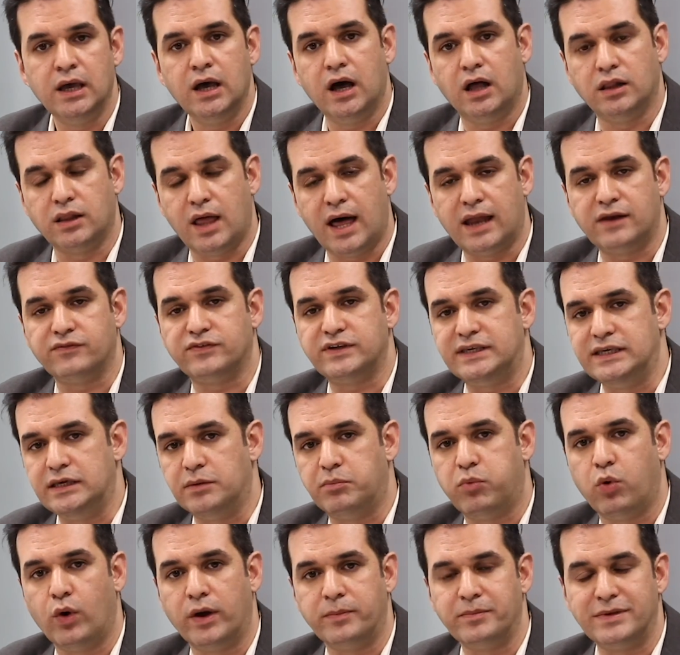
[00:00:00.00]
A lot of key
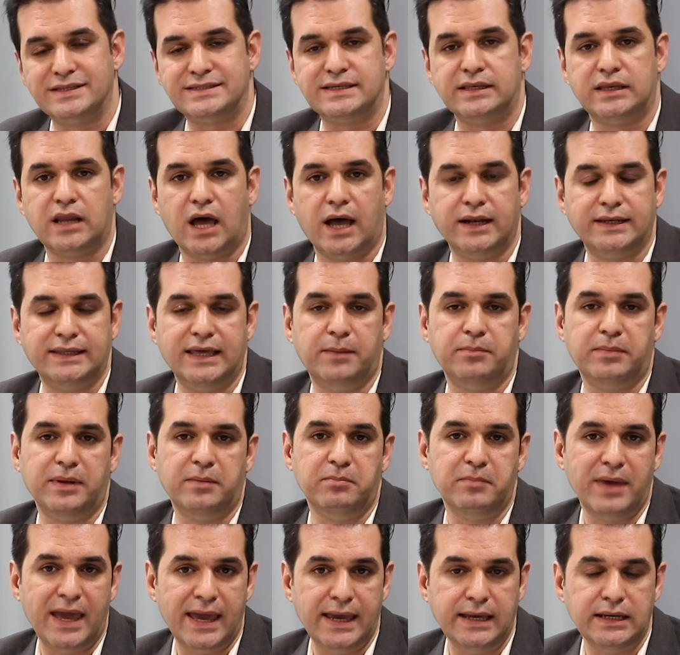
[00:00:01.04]
appointments had not yet been
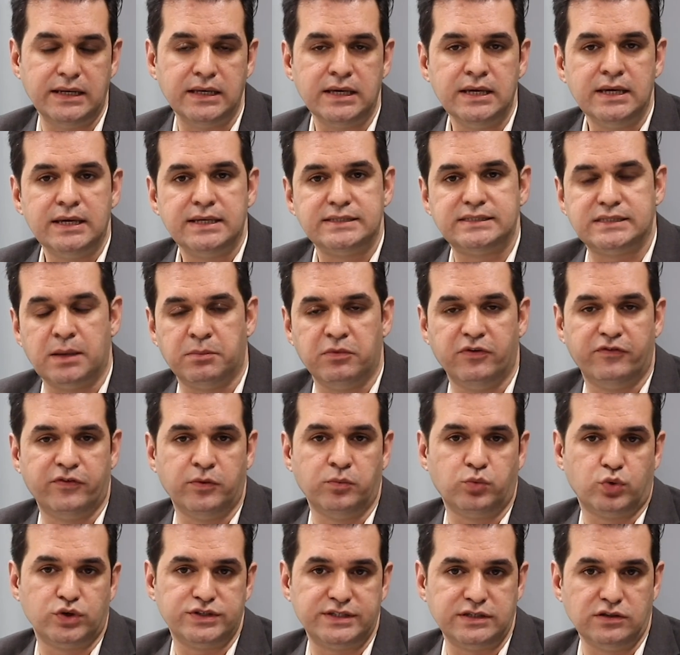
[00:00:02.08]
made. Some of
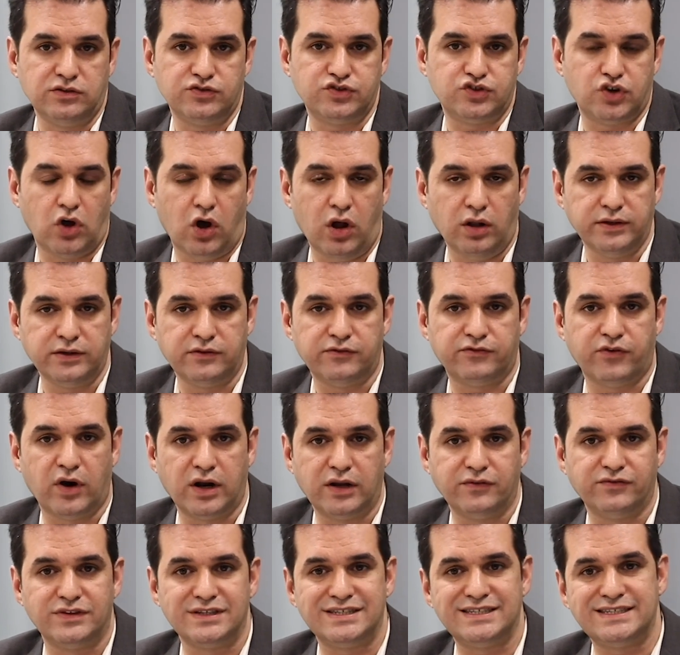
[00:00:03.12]
them were still stalled in front
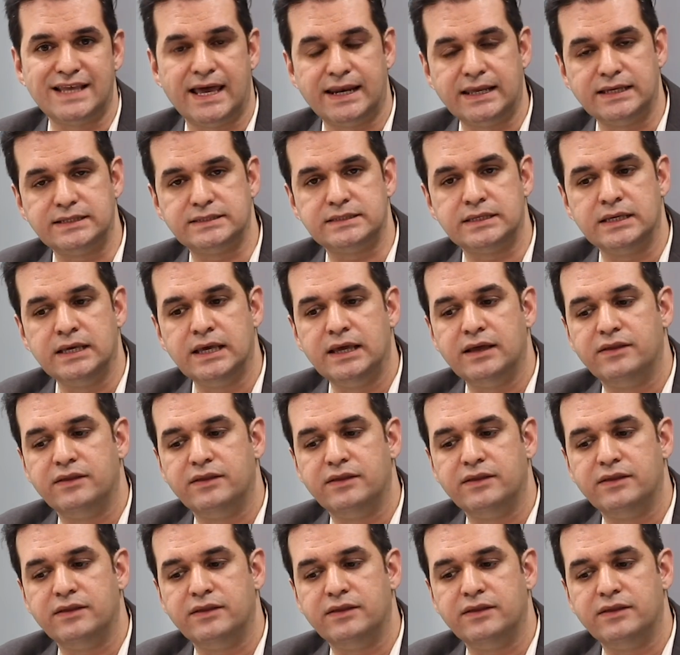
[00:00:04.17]
of the Senate.